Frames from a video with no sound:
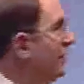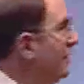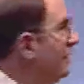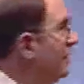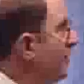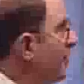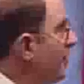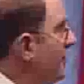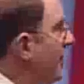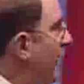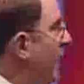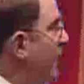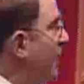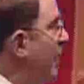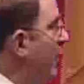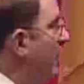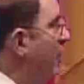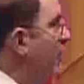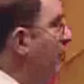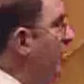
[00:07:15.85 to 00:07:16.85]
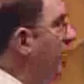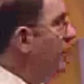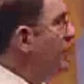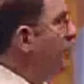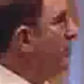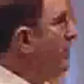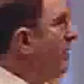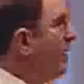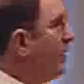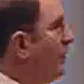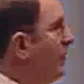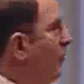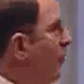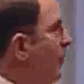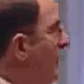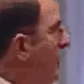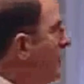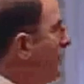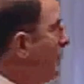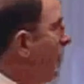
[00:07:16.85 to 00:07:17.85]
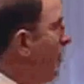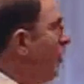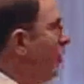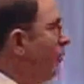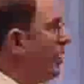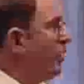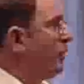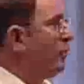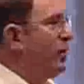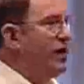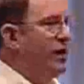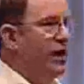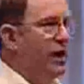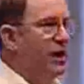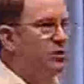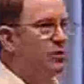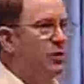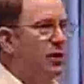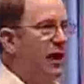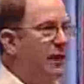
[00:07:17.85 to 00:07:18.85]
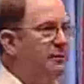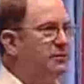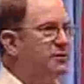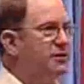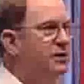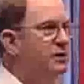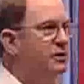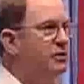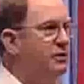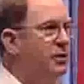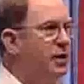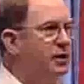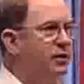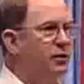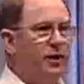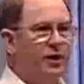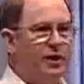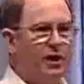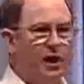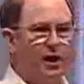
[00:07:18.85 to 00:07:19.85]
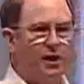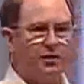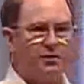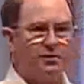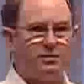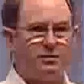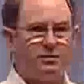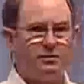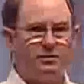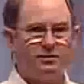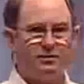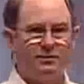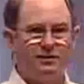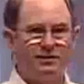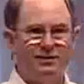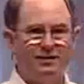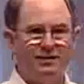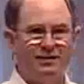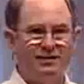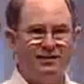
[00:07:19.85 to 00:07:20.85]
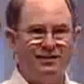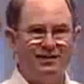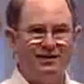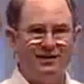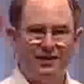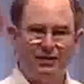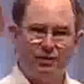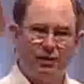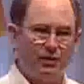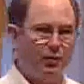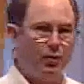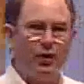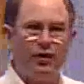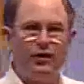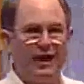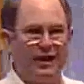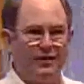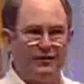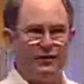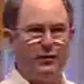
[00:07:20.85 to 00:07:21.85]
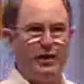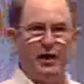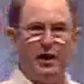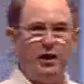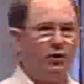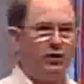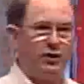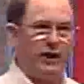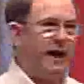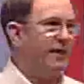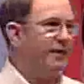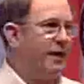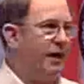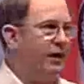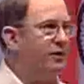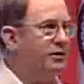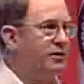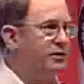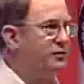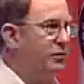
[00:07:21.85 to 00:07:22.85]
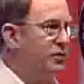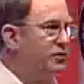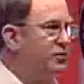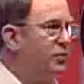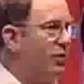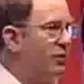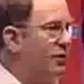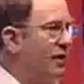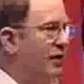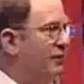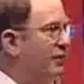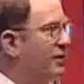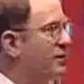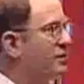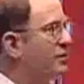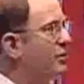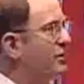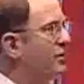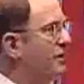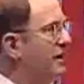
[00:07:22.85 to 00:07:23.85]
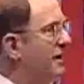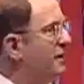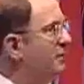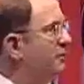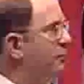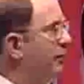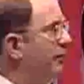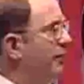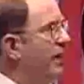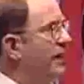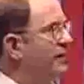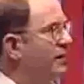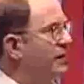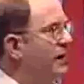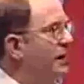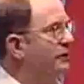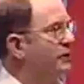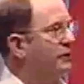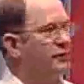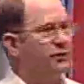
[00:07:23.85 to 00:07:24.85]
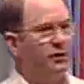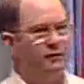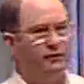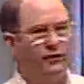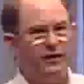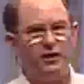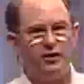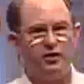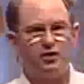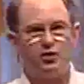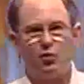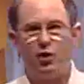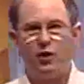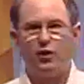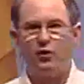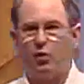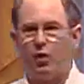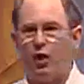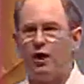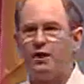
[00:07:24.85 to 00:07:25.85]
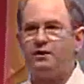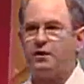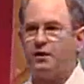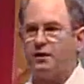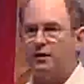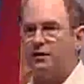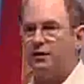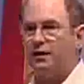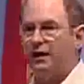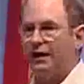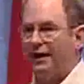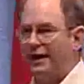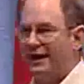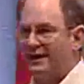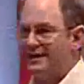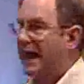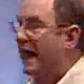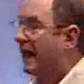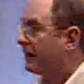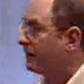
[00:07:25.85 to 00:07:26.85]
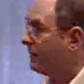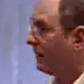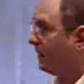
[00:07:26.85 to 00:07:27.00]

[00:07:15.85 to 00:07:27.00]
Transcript: They're not home on the middle of the week. They're home on weekends. What happens at noon on the weekends? You run the water down the drain. It'll get there. It just runs water down the drain. So it didn't provide the level of convenience one wanted exactly,